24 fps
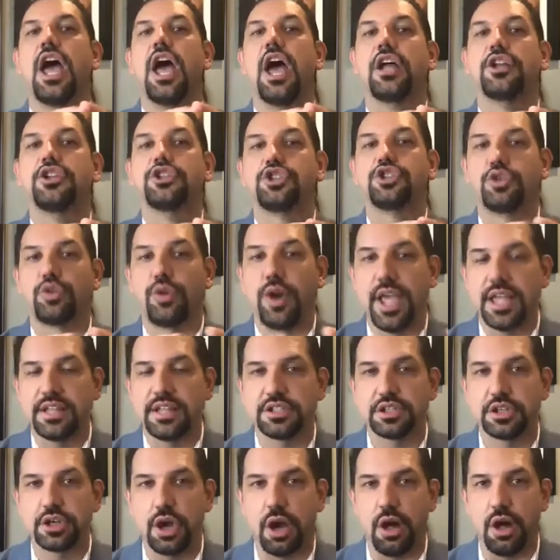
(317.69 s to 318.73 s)

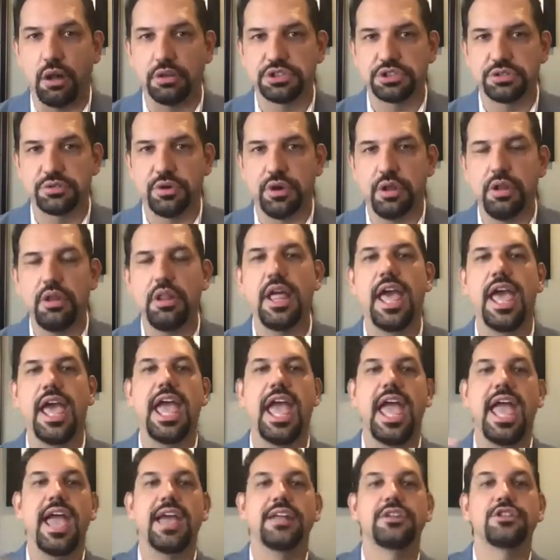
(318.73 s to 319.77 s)
transcultural
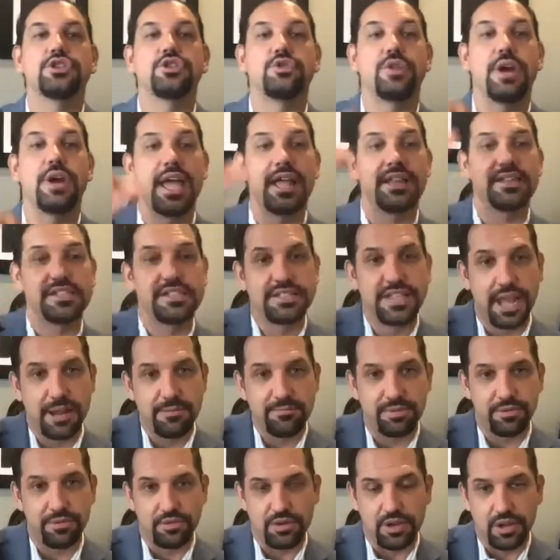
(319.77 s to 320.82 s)
and
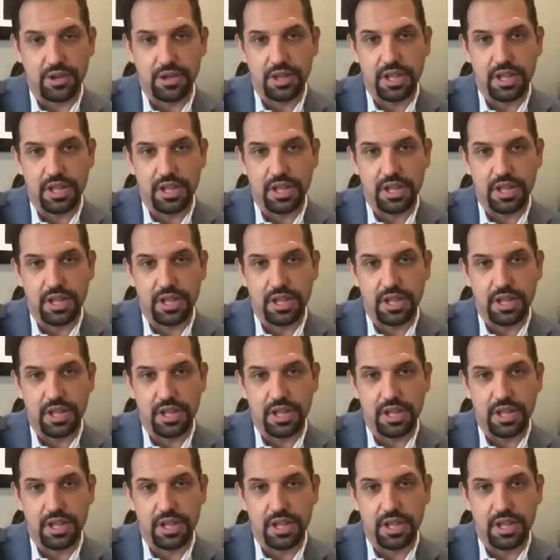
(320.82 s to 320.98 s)
transtemporal.